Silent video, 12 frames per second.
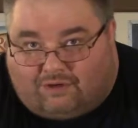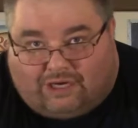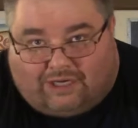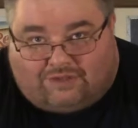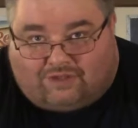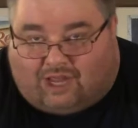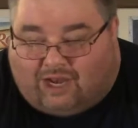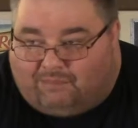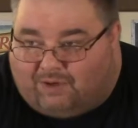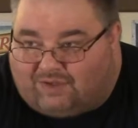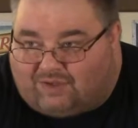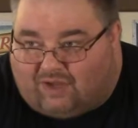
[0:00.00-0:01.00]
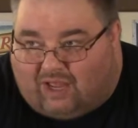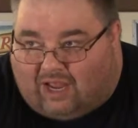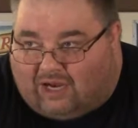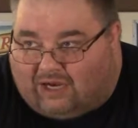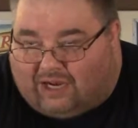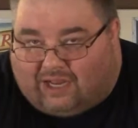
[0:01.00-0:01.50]
I got side by
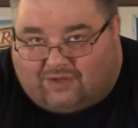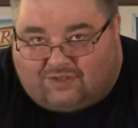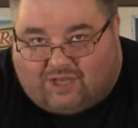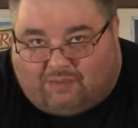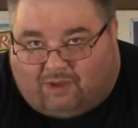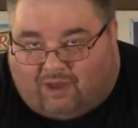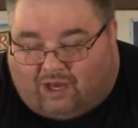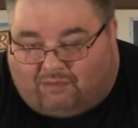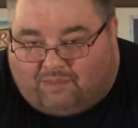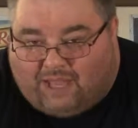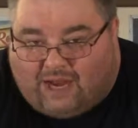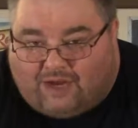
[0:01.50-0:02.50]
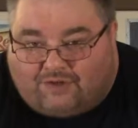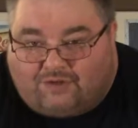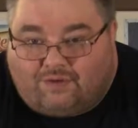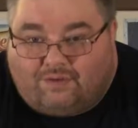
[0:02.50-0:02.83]
side, I got semi-automatics.